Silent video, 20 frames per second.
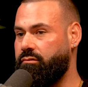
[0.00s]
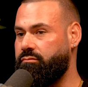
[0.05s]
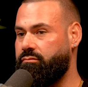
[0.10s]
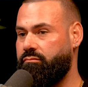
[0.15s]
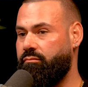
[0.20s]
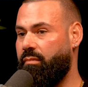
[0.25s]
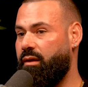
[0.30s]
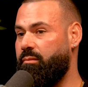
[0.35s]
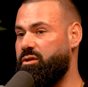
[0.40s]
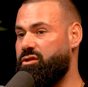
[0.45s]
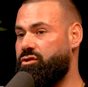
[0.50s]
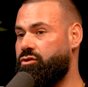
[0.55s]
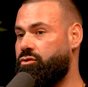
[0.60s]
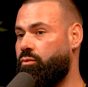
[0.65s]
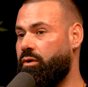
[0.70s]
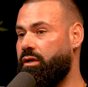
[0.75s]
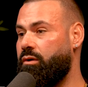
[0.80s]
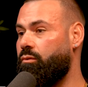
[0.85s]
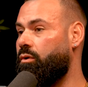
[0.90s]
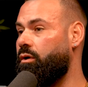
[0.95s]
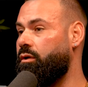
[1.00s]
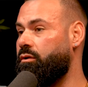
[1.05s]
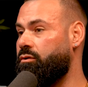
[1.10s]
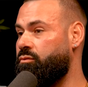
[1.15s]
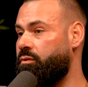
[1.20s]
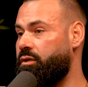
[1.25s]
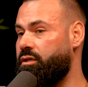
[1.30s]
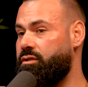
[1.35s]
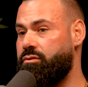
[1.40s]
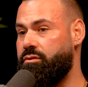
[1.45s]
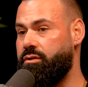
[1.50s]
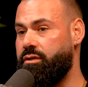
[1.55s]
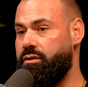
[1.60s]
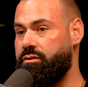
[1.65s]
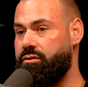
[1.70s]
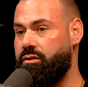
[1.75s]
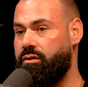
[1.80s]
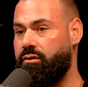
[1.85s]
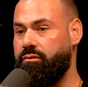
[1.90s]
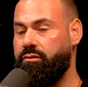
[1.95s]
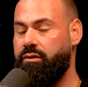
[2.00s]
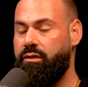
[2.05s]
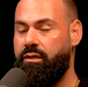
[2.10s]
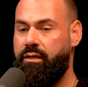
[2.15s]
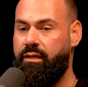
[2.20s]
maybe 21, 22 years old.